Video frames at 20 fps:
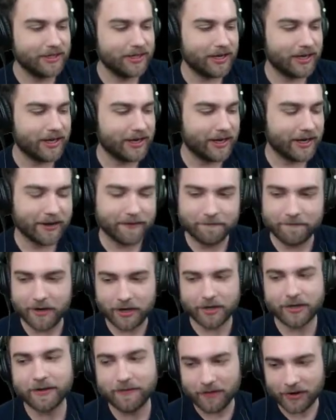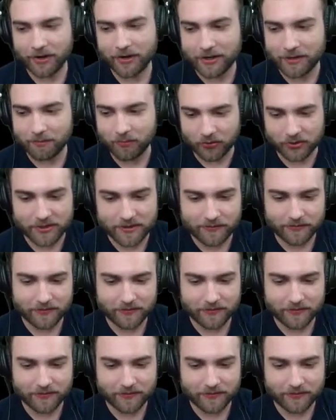Very, very brief,